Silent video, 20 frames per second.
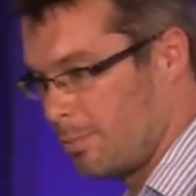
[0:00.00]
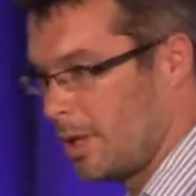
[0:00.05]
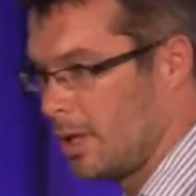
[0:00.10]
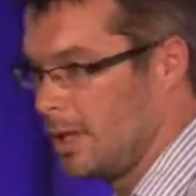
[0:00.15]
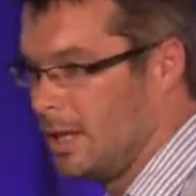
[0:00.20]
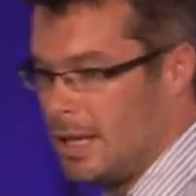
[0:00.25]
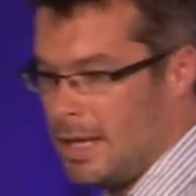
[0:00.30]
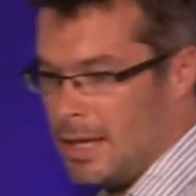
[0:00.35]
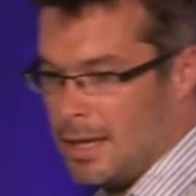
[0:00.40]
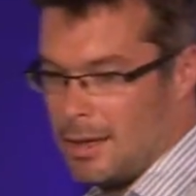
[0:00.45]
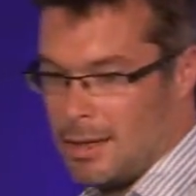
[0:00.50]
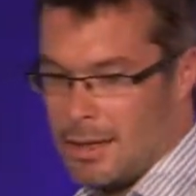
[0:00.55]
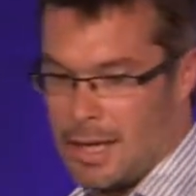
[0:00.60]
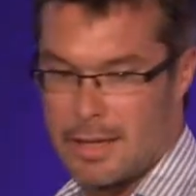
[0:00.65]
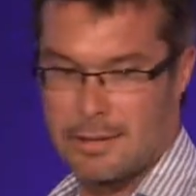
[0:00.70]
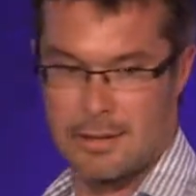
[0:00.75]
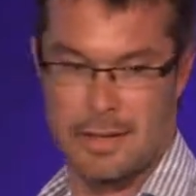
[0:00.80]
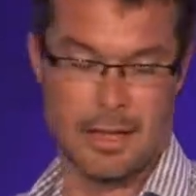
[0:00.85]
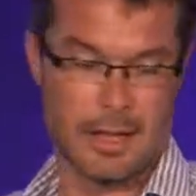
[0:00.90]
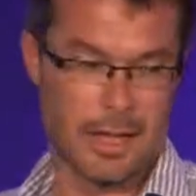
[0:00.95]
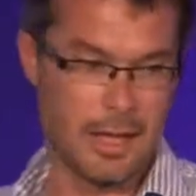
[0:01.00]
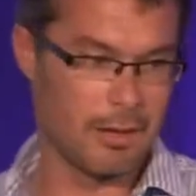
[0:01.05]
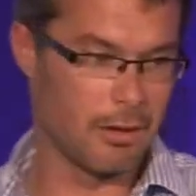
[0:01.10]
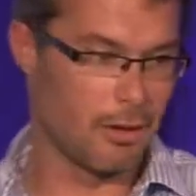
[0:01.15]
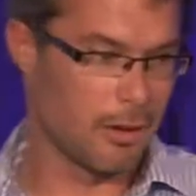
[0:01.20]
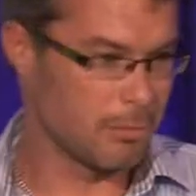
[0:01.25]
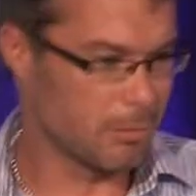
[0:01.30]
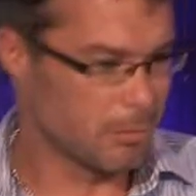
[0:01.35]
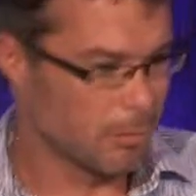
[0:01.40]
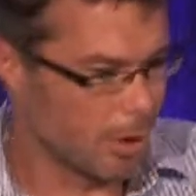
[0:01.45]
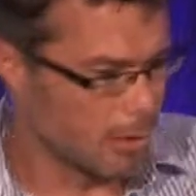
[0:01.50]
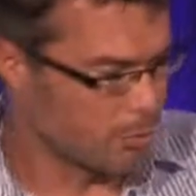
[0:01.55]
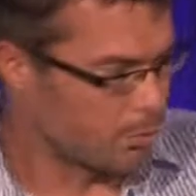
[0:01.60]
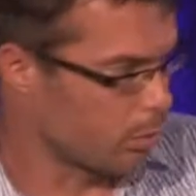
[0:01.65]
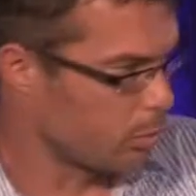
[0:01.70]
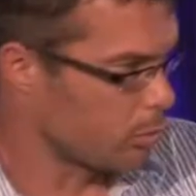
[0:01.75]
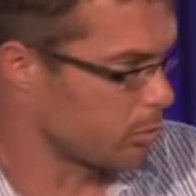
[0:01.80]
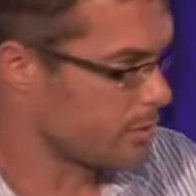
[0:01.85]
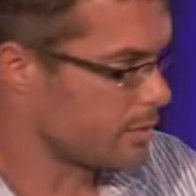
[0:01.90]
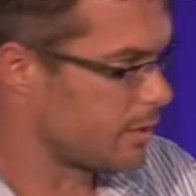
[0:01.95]
but again, like
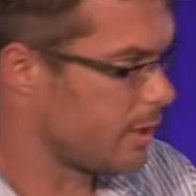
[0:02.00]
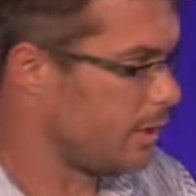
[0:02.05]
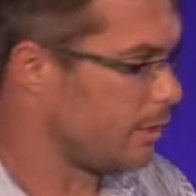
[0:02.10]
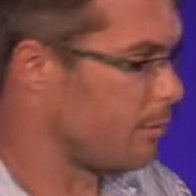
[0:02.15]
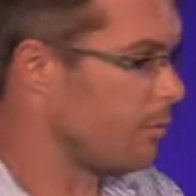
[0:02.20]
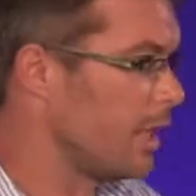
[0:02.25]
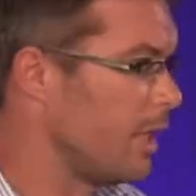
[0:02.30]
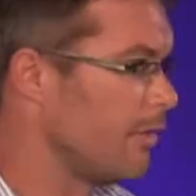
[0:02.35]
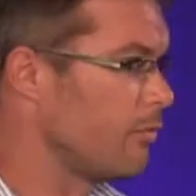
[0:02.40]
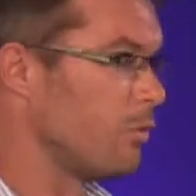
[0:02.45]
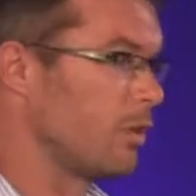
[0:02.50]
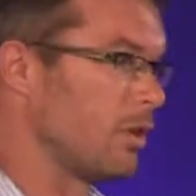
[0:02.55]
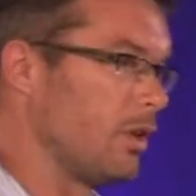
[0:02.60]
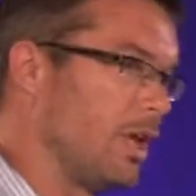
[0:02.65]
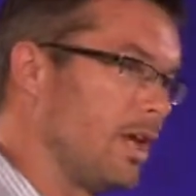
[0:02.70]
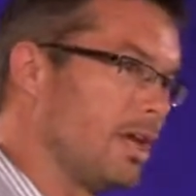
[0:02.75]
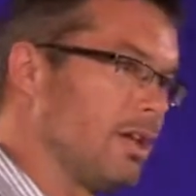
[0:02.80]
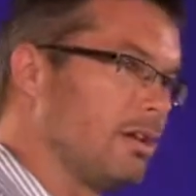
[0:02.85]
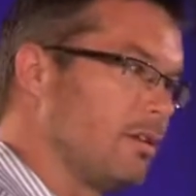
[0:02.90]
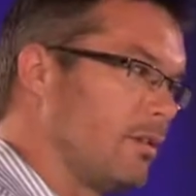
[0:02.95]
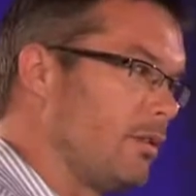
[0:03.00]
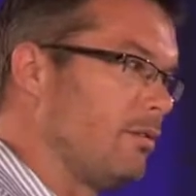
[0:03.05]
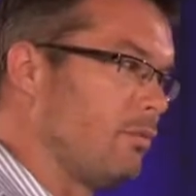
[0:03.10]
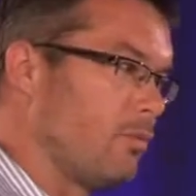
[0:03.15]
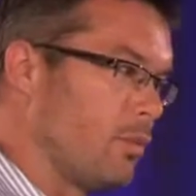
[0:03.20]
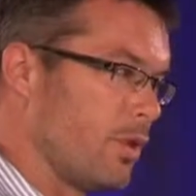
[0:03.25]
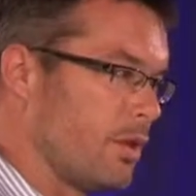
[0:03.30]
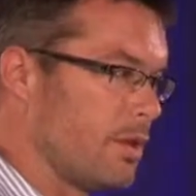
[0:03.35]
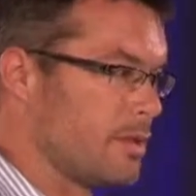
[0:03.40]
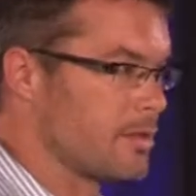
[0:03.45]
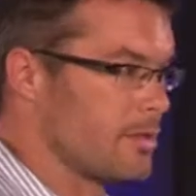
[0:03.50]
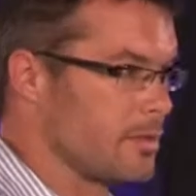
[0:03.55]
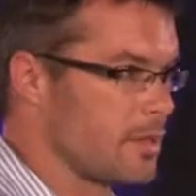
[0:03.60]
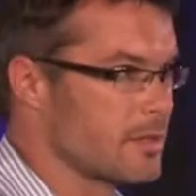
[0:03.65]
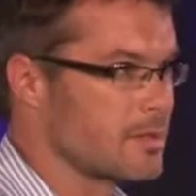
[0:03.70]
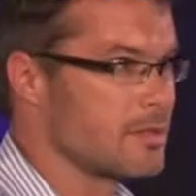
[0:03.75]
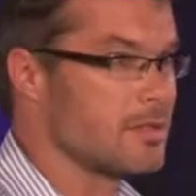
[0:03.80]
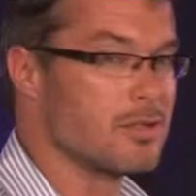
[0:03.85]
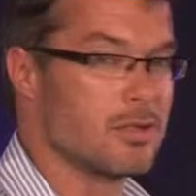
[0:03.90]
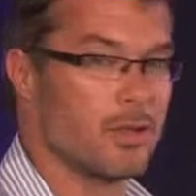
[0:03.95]
Paul said, I mean, even with Link and with this, it
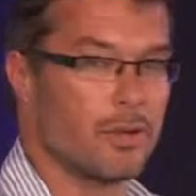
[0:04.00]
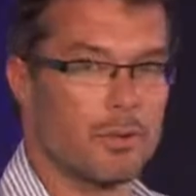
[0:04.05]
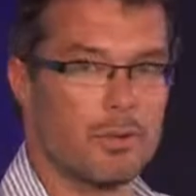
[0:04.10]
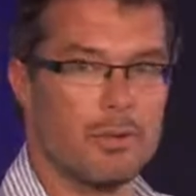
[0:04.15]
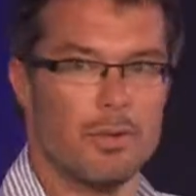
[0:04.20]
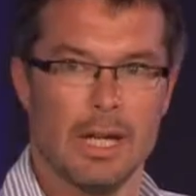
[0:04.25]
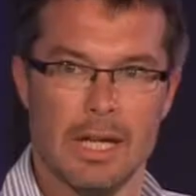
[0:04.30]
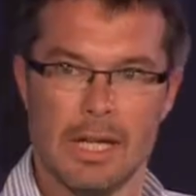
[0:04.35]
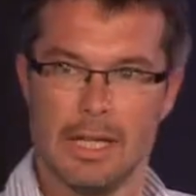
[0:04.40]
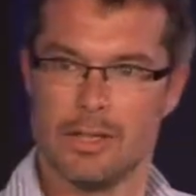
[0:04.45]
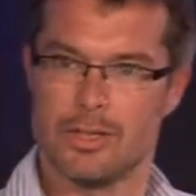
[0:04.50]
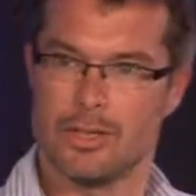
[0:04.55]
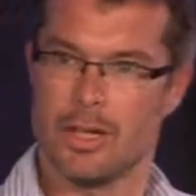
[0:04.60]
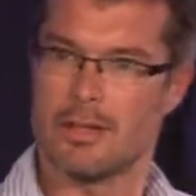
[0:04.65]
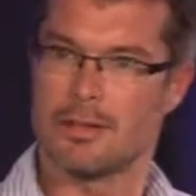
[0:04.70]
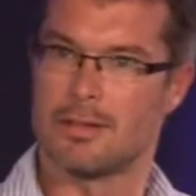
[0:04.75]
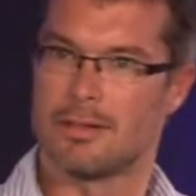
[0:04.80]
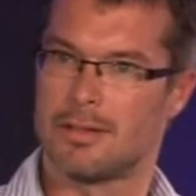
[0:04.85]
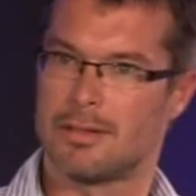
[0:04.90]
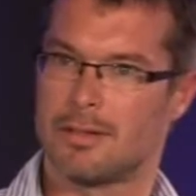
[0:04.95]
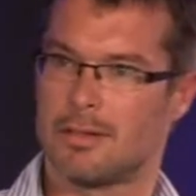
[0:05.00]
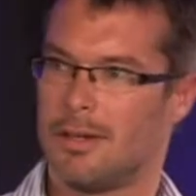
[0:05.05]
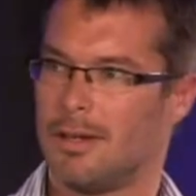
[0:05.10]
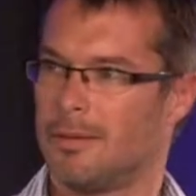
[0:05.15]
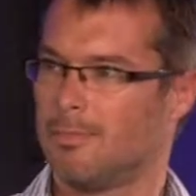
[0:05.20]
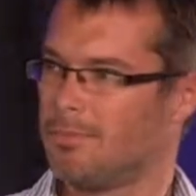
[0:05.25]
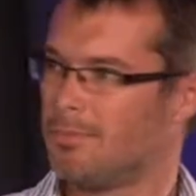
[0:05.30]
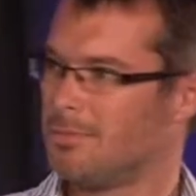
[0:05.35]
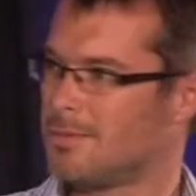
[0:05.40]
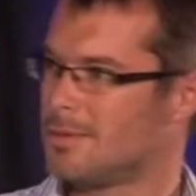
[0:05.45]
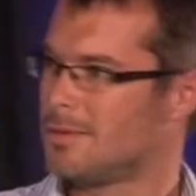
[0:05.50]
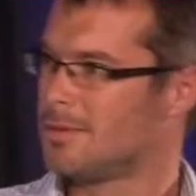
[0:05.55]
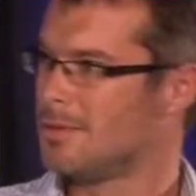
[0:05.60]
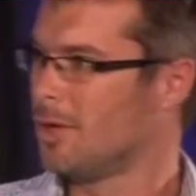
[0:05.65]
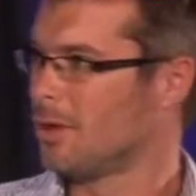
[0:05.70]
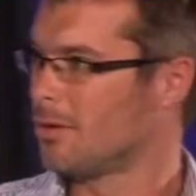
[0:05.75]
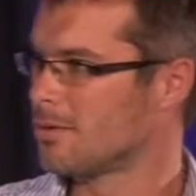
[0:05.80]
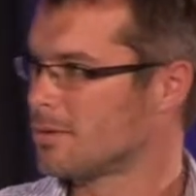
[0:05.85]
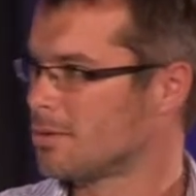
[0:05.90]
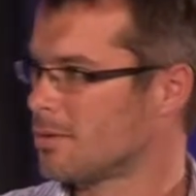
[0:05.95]
doesn't do justice sort
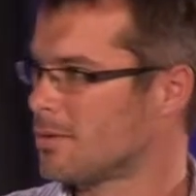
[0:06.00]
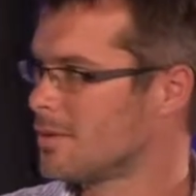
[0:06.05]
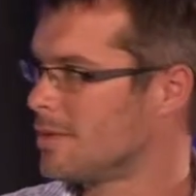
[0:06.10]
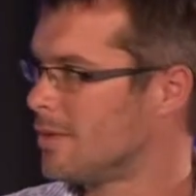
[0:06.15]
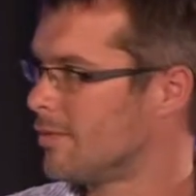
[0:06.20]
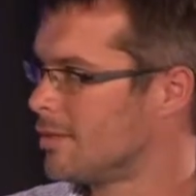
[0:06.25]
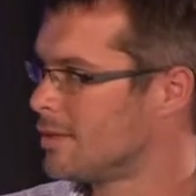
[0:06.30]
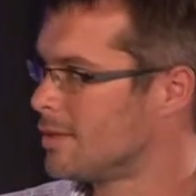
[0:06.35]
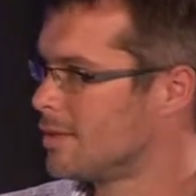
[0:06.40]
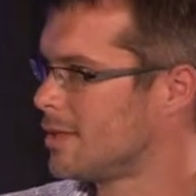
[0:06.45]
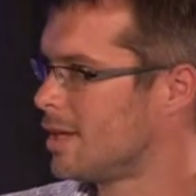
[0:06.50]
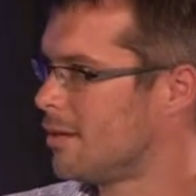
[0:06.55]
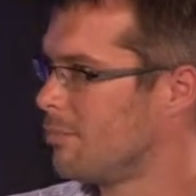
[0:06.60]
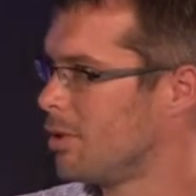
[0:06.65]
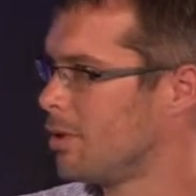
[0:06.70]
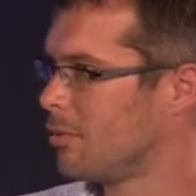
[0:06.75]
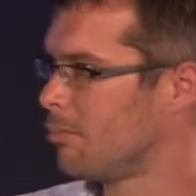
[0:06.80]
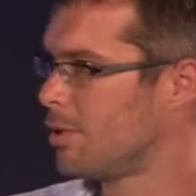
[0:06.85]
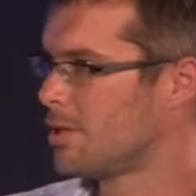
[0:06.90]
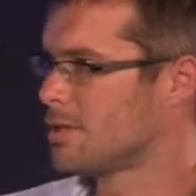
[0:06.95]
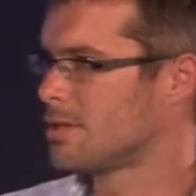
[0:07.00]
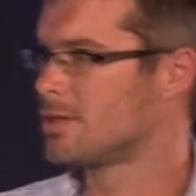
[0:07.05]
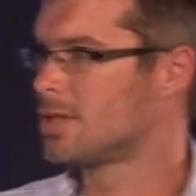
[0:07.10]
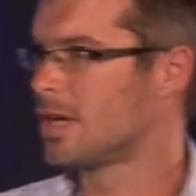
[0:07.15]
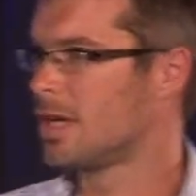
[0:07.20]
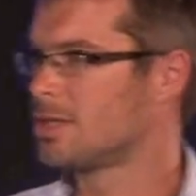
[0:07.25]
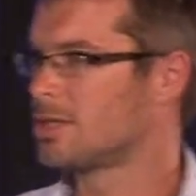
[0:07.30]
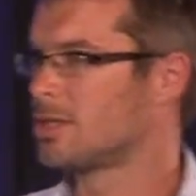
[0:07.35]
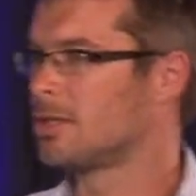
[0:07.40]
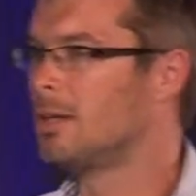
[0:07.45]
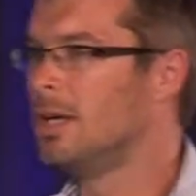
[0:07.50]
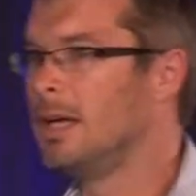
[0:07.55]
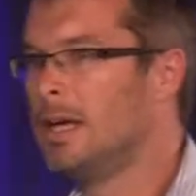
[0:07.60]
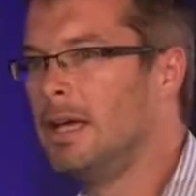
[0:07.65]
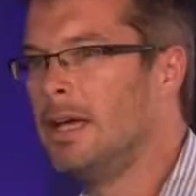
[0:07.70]
of 7 to 10 minute presentation.